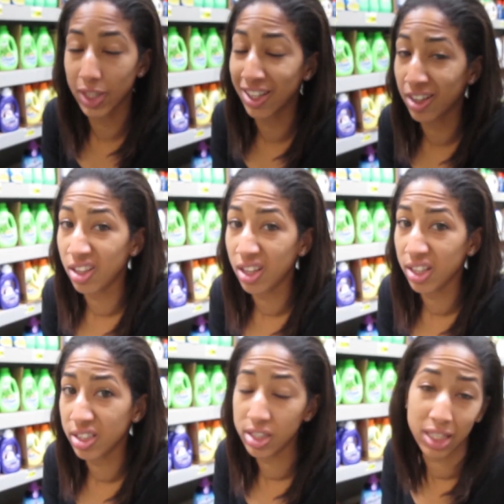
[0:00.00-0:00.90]
In all
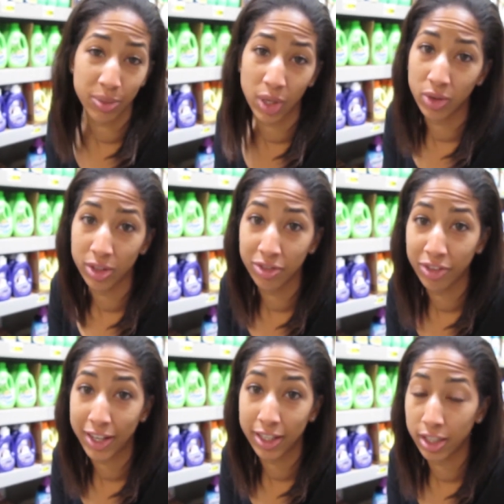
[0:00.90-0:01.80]
honesty, I'm not really
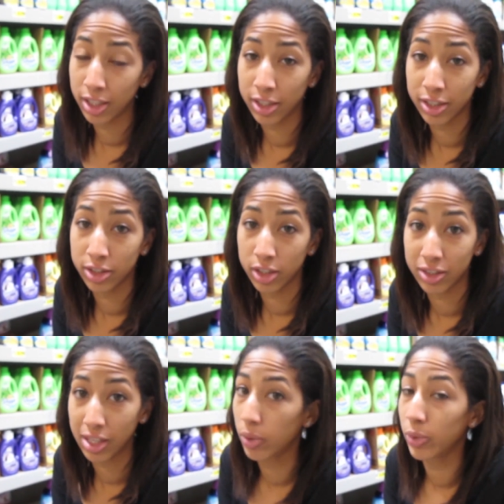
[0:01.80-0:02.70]
finding any good
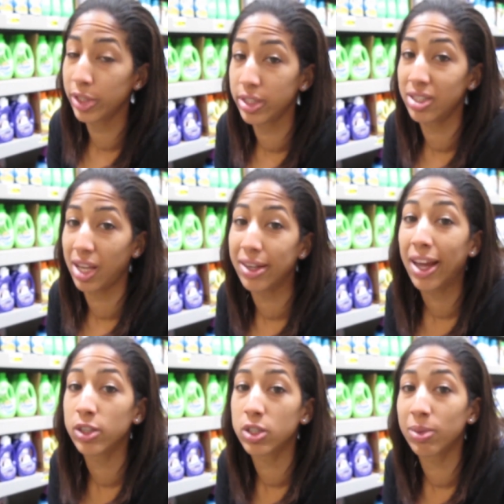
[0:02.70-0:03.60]
deals that really stand
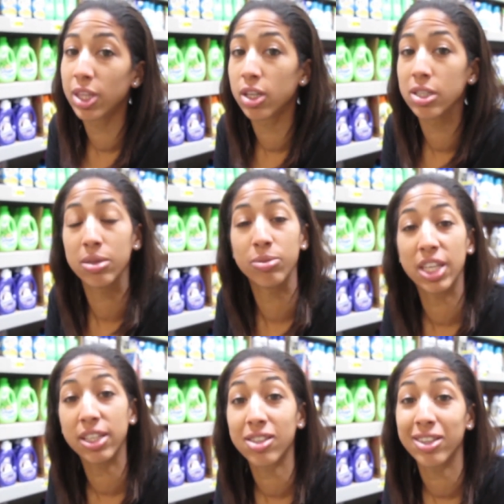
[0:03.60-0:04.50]
out to me. There's some
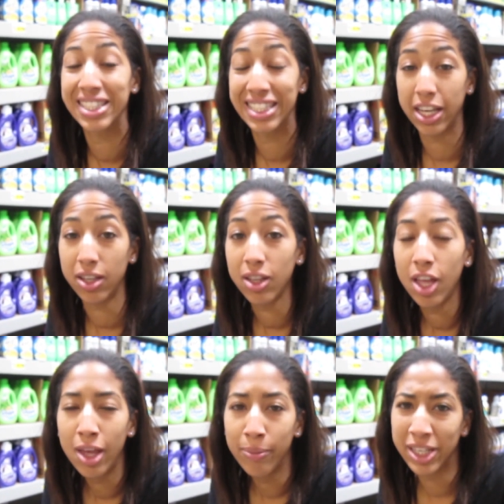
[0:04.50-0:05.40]
things on sale,
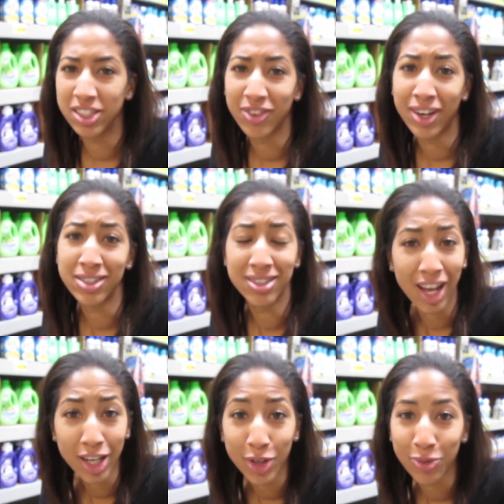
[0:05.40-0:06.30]
but as far as
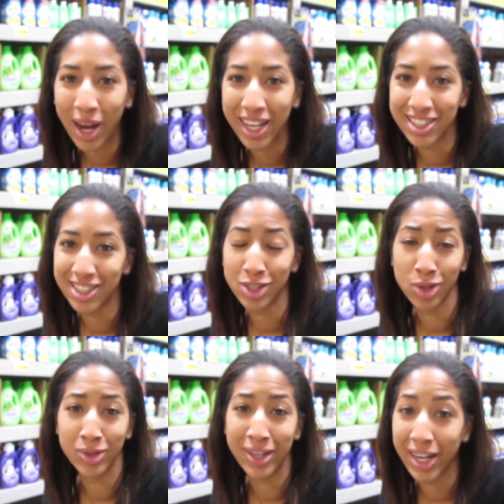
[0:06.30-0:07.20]
stocko prices
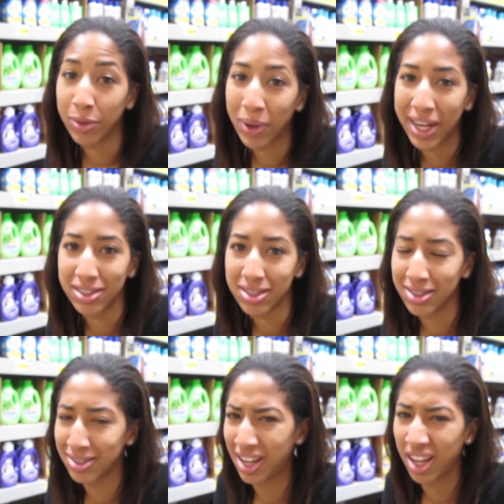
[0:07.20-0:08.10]
or great
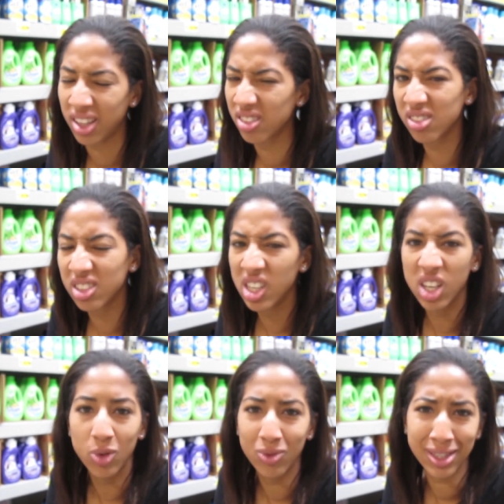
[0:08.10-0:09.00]
prices, not
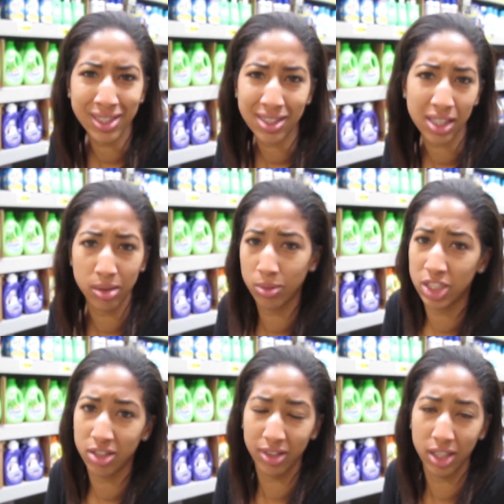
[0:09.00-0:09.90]
really seeing
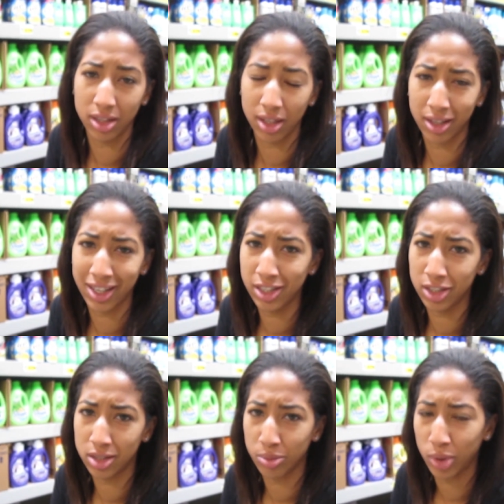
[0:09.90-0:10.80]
much of anything. Kind of
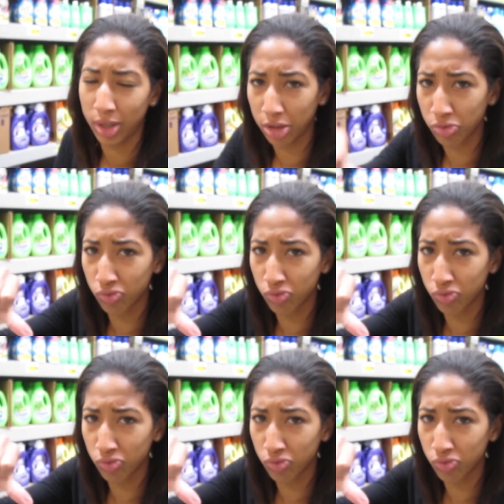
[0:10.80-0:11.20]
disappointing.